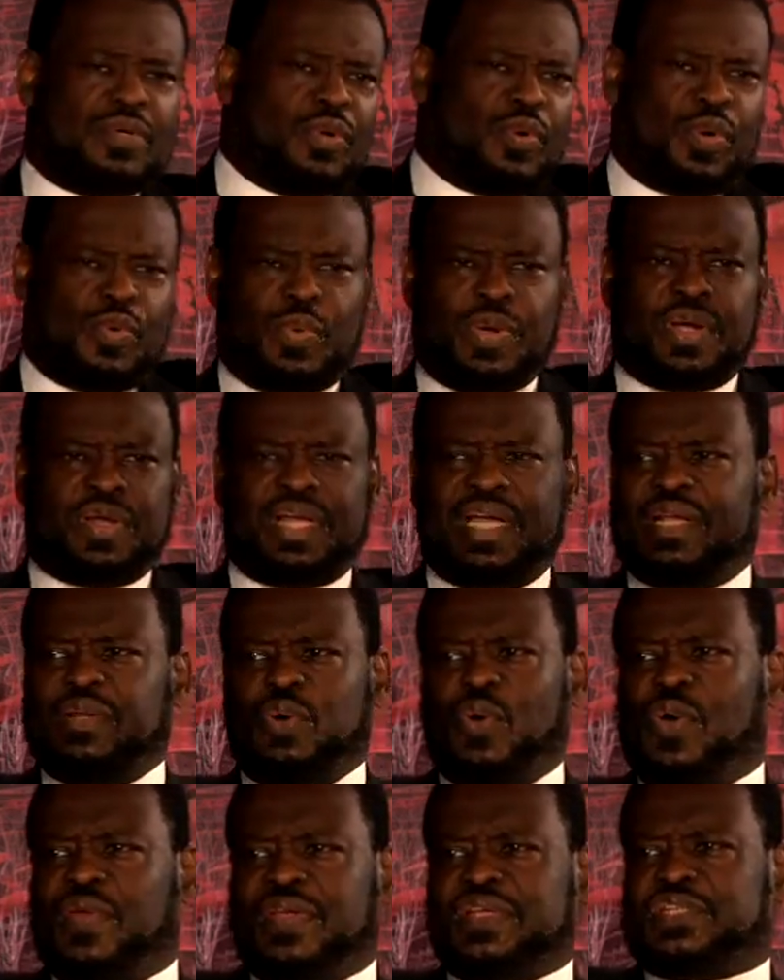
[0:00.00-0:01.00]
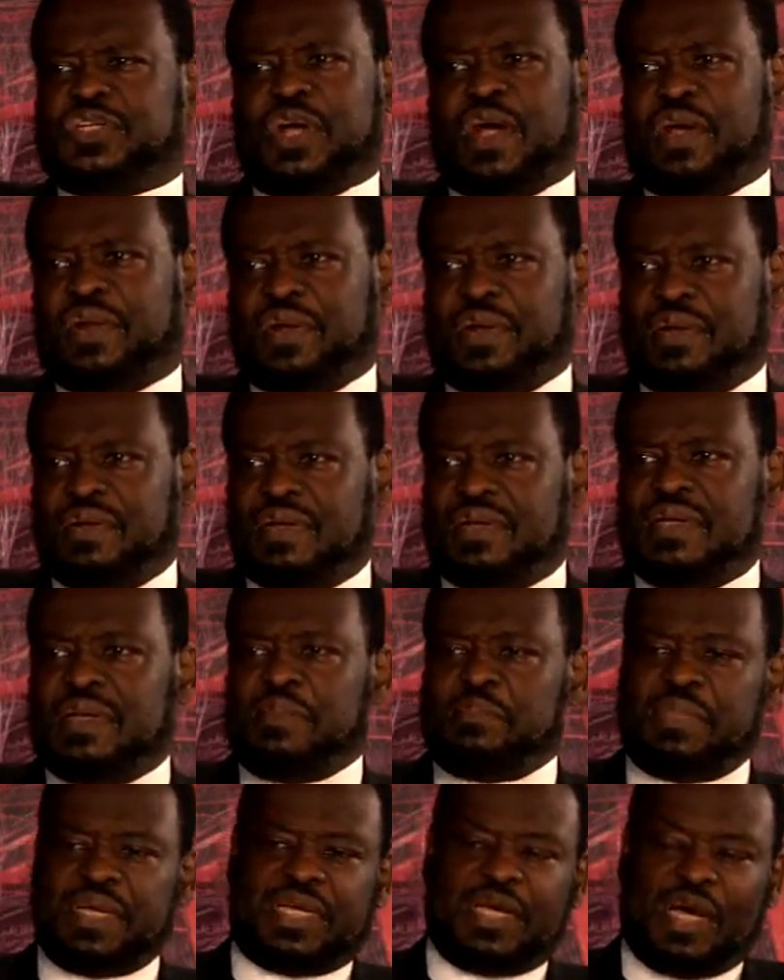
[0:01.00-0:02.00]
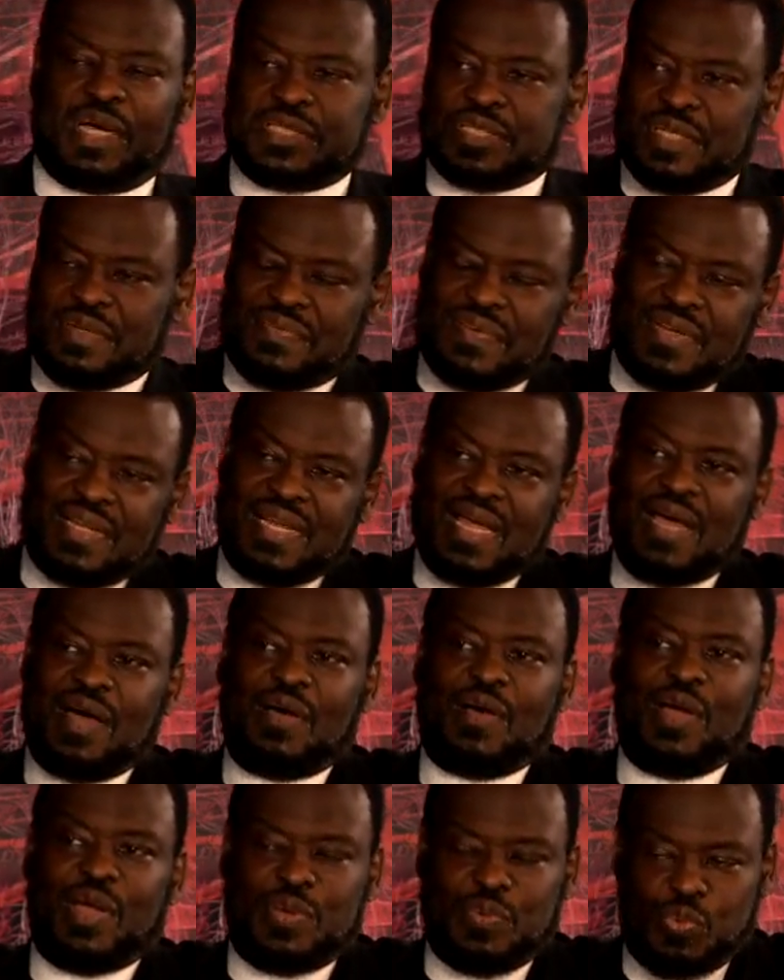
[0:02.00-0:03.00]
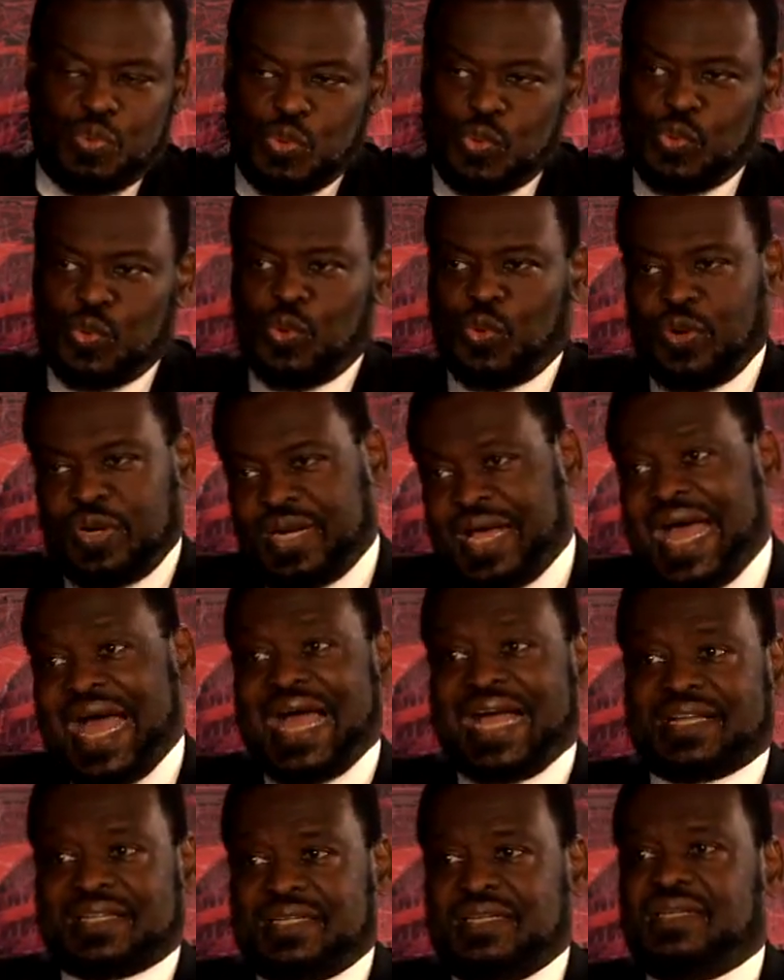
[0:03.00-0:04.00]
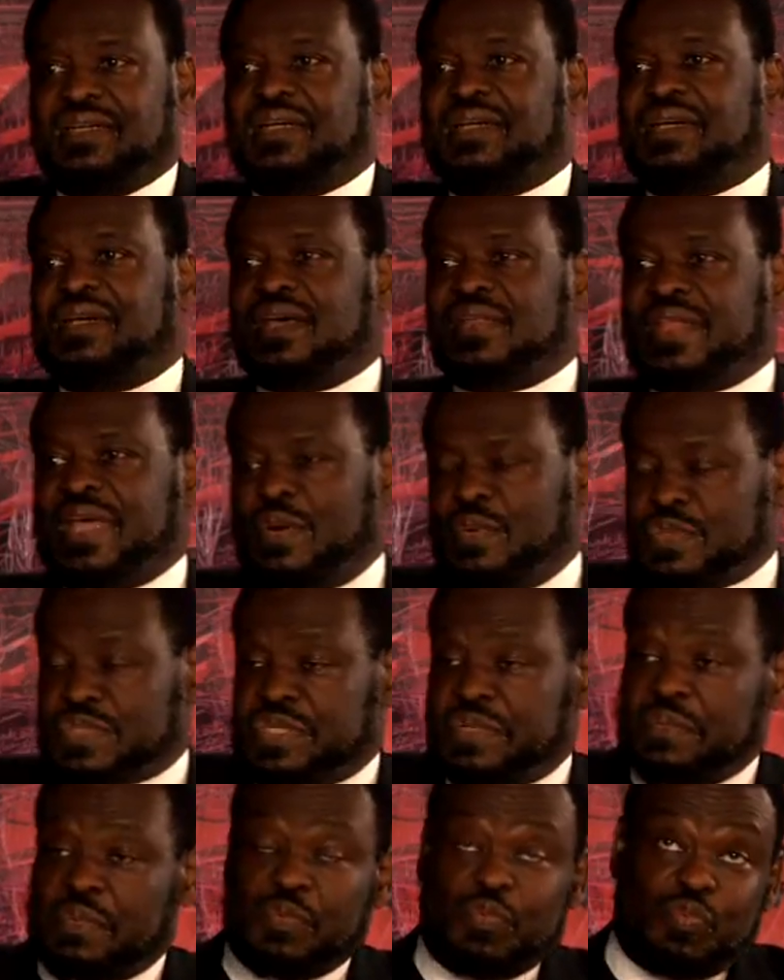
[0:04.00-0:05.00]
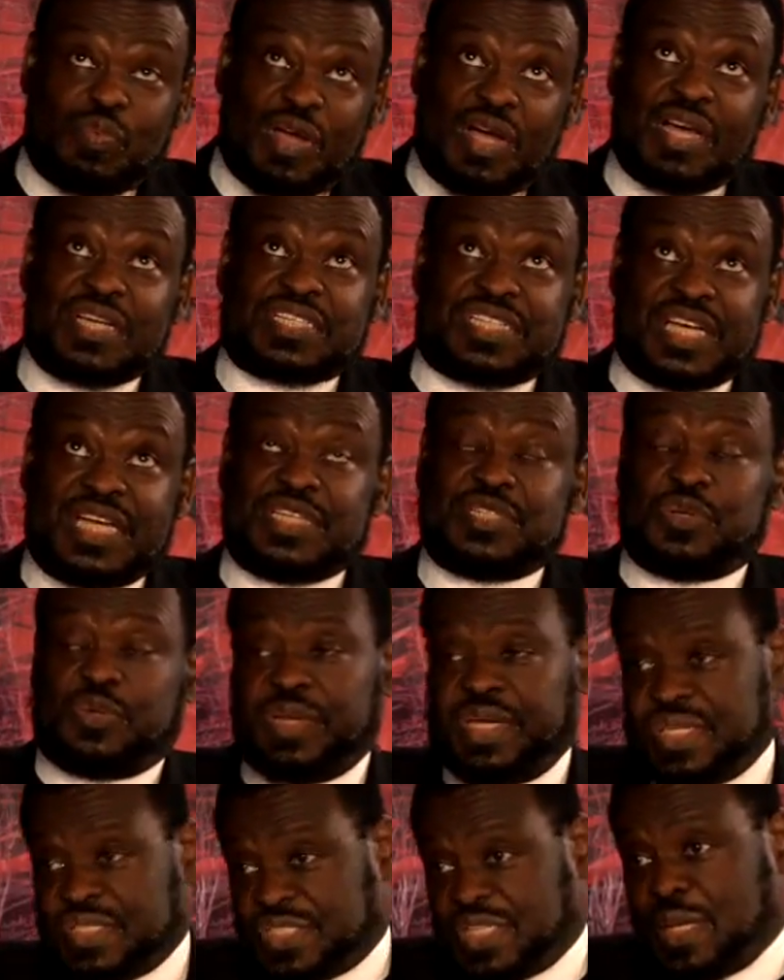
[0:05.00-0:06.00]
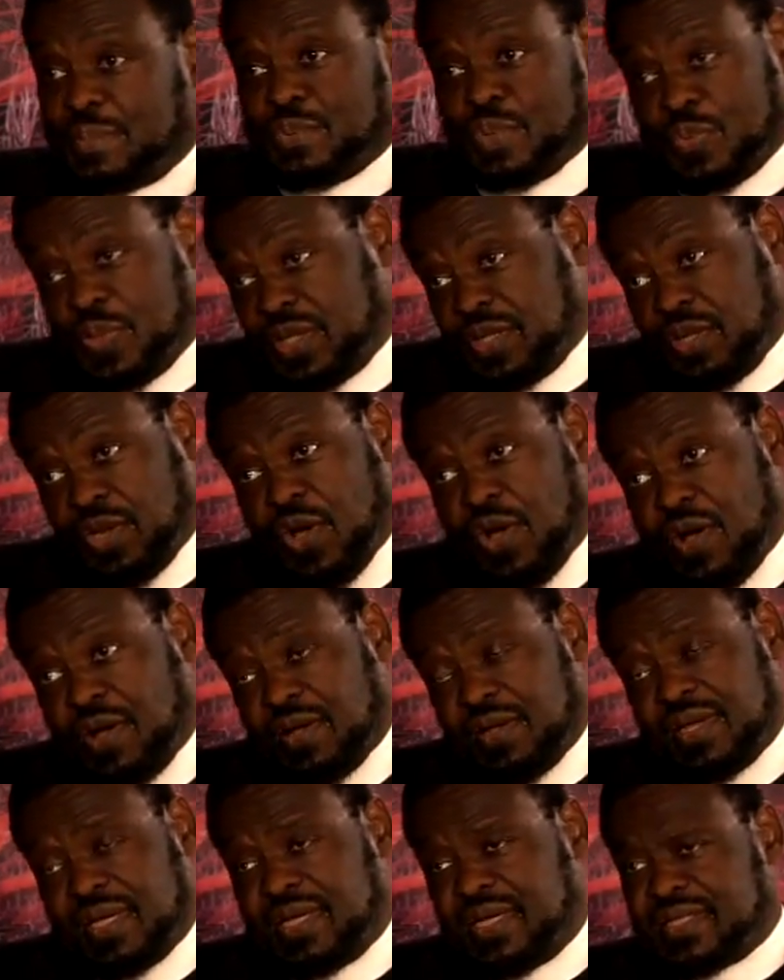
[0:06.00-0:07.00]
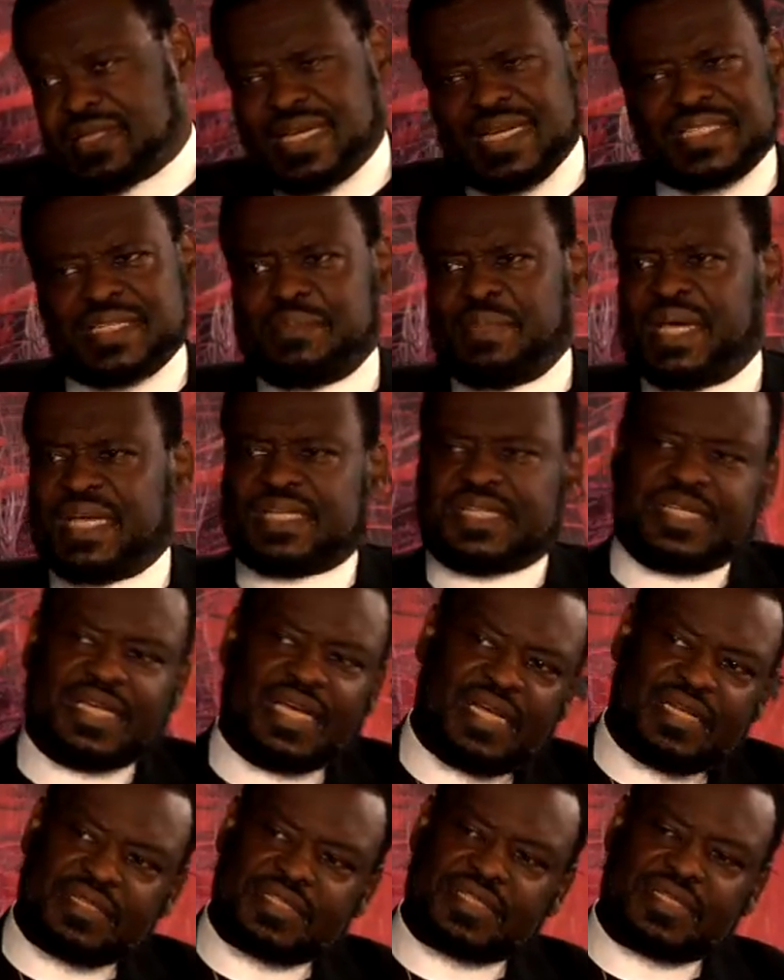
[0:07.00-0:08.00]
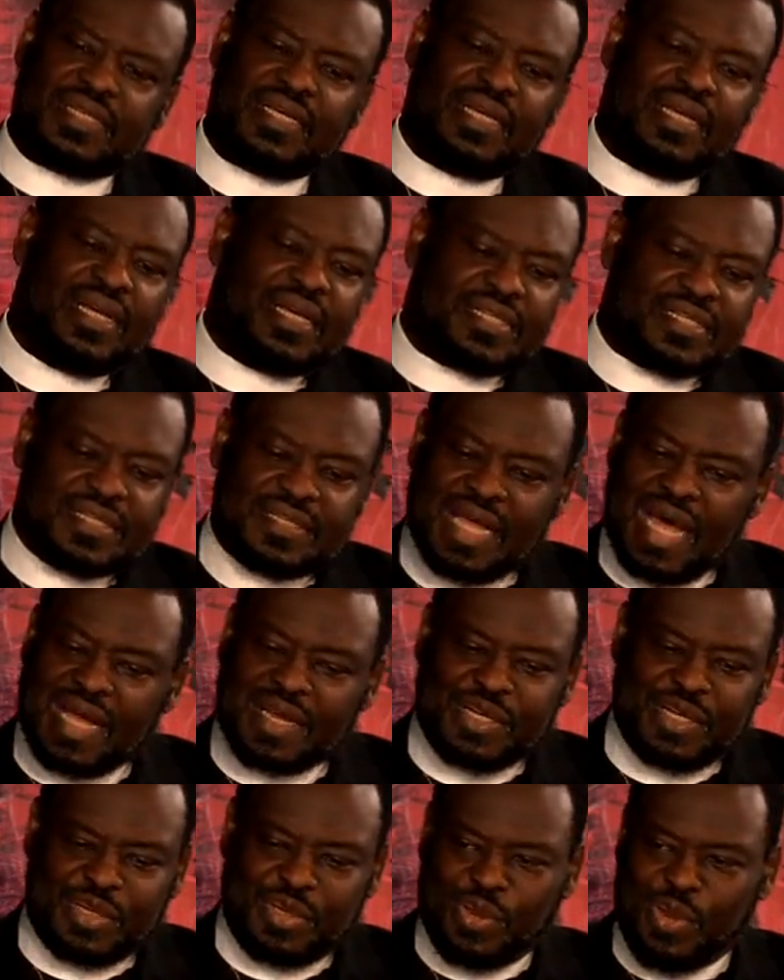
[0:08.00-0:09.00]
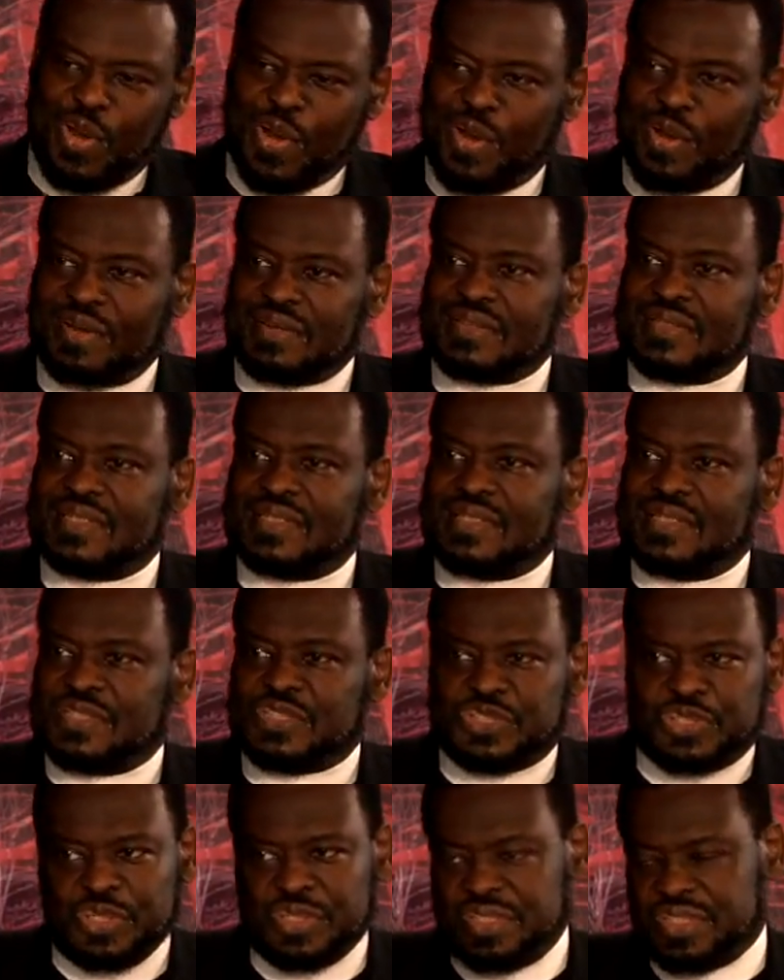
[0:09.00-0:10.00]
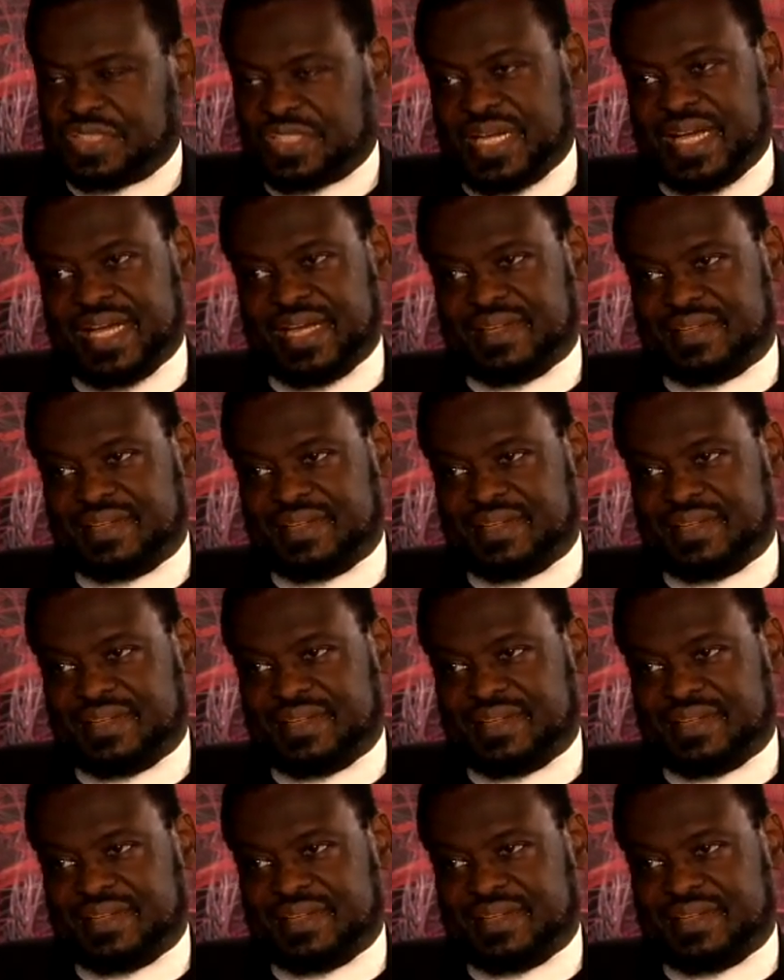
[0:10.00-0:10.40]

well, we're going to ignore the charter because of a, a rule or an act that was essentially a subsequent law. Doesn't make sense. It's not good law shouldn't stand.